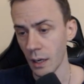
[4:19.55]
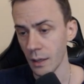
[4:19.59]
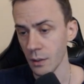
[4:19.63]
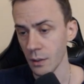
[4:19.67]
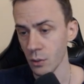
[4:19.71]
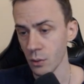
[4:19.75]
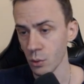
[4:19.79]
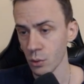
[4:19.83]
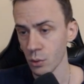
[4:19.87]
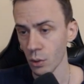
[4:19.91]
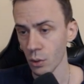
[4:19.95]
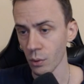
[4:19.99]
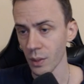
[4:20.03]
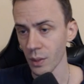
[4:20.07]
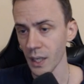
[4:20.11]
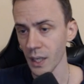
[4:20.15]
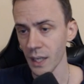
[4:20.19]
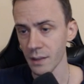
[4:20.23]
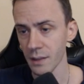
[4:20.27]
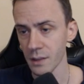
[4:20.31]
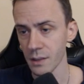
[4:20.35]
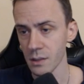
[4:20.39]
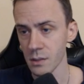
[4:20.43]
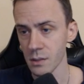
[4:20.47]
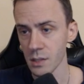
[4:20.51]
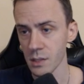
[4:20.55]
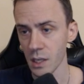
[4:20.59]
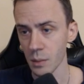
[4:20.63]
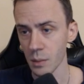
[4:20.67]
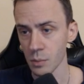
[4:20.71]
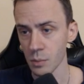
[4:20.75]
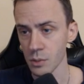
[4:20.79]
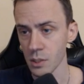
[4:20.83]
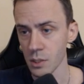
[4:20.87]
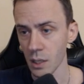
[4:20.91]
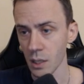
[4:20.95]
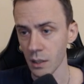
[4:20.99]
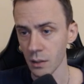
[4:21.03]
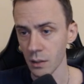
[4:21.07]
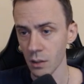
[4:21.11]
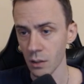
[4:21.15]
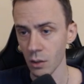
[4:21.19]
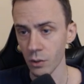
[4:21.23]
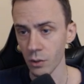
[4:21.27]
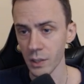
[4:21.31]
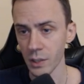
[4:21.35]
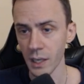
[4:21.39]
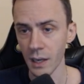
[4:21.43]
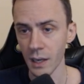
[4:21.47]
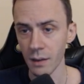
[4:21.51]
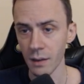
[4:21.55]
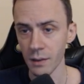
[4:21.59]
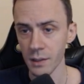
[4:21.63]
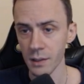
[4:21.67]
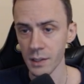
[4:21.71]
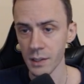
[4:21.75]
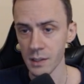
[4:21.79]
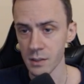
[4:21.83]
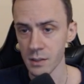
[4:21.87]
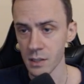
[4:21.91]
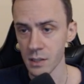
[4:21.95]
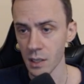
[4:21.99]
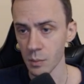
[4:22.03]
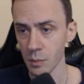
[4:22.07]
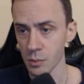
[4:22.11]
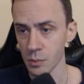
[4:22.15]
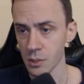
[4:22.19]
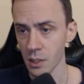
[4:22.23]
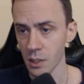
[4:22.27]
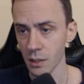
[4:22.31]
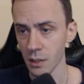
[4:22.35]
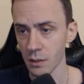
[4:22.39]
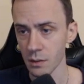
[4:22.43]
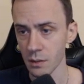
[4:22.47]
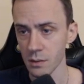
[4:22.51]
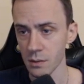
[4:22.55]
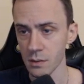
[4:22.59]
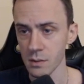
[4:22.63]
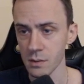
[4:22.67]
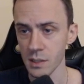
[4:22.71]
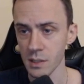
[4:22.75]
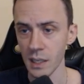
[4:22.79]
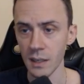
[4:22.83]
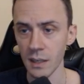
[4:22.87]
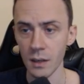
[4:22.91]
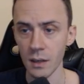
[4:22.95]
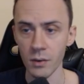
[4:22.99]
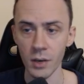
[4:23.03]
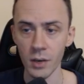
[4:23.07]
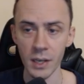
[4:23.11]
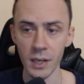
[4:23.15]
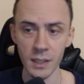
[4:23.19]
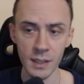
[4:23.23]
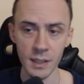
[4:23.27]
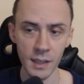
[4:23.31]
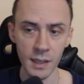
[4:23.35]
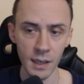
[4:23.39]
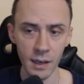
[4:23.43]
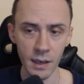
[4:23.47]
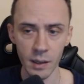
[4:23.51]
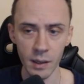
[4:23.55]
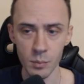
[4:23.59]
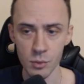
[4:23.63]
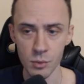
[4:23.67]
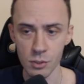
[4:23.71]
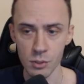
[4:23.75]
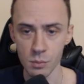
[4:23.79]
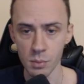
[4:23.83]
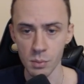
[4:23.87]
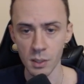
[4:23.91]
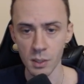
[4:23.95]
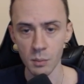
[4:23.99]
you don't get this 10%. Oh yeah, it is 10%. It's stated right here. I'm just being